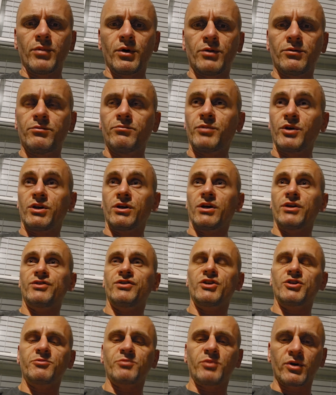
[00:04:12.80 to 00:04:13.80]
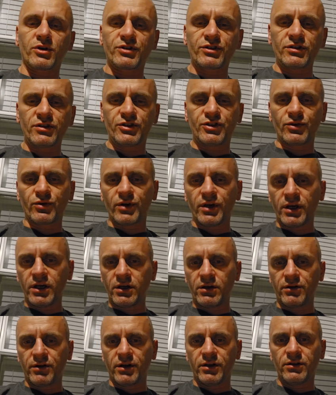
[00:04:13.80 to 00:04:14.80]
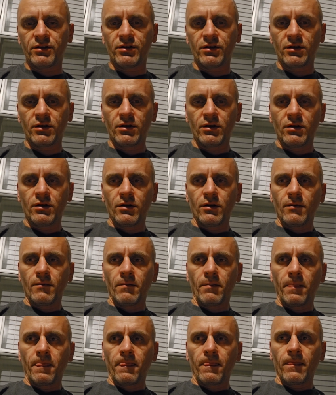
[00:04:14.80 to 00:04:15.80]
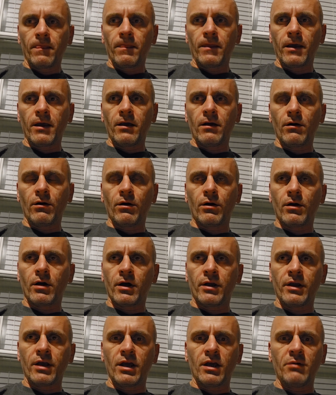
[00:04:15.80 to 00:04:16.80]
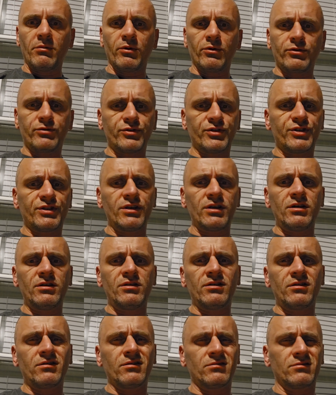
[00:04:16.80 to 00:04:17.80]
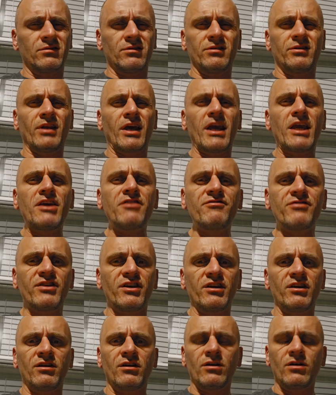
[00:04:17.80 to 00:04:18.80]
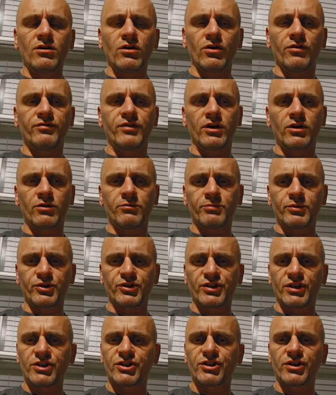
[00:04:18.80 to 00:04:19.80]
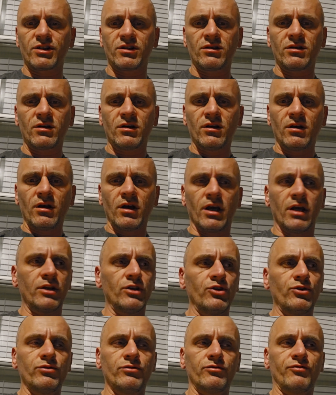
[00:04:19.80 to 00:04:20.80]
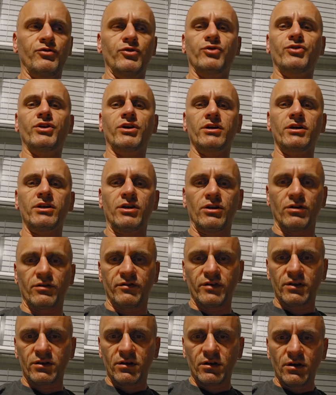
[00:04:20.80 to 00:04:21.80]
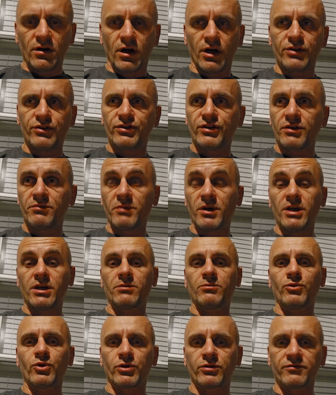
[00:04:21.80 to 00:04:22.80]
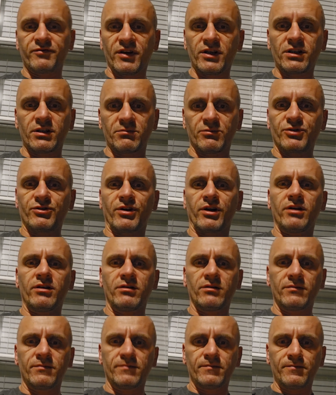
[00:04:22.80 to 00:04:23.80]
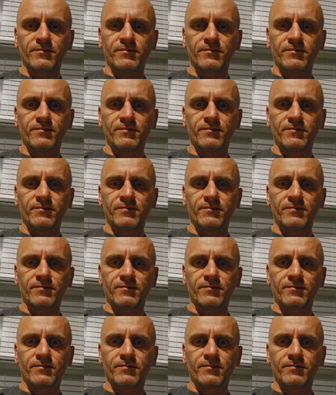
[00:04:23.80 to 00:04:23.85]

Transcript: But because this person is so ignorant, they are unable to see the naivety of their position and futility of it, other than making more victims, right?